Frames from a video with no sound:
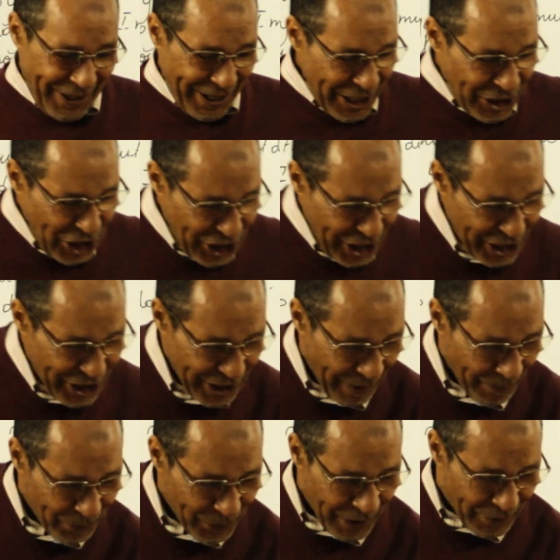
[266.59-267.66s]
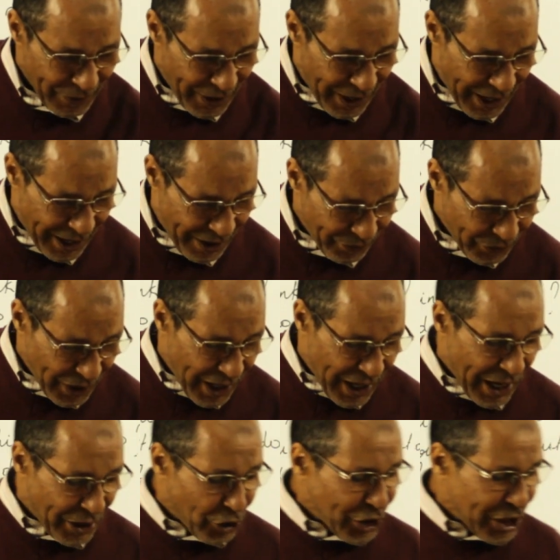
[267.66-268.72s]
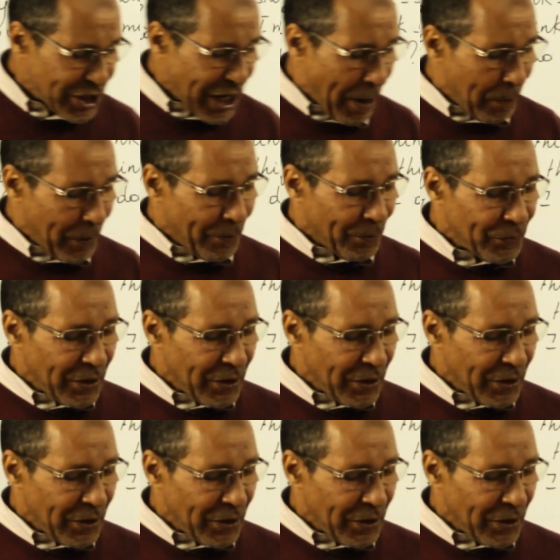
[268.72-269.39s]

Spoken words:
etc., etc. Another example.